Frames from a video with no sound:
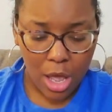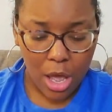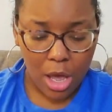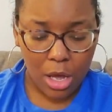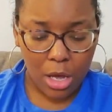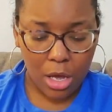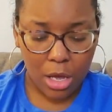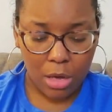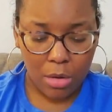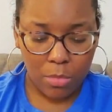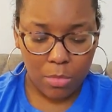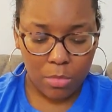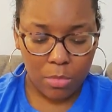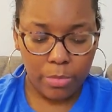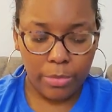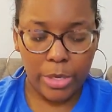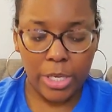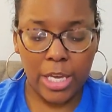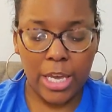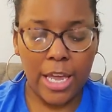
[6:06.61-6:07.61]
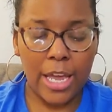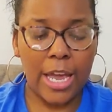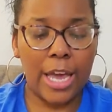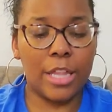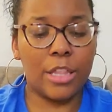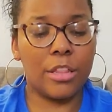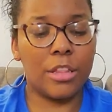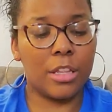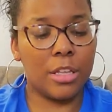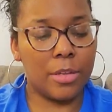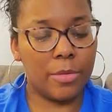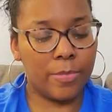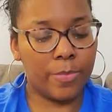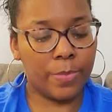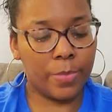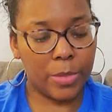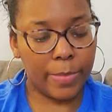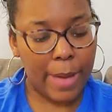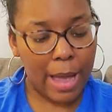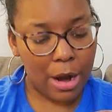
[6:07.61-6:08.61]
Um, but yeah, it has
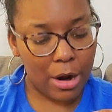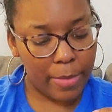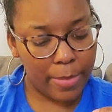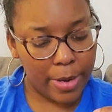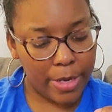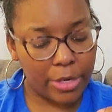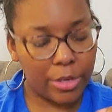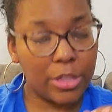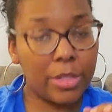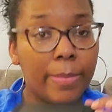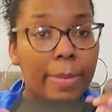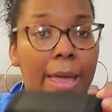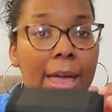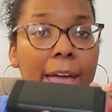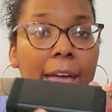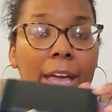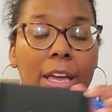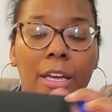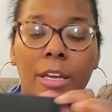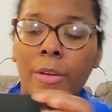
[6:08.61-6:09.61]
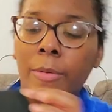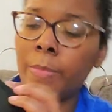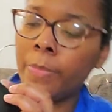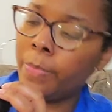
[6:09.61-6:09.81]
power button on the back.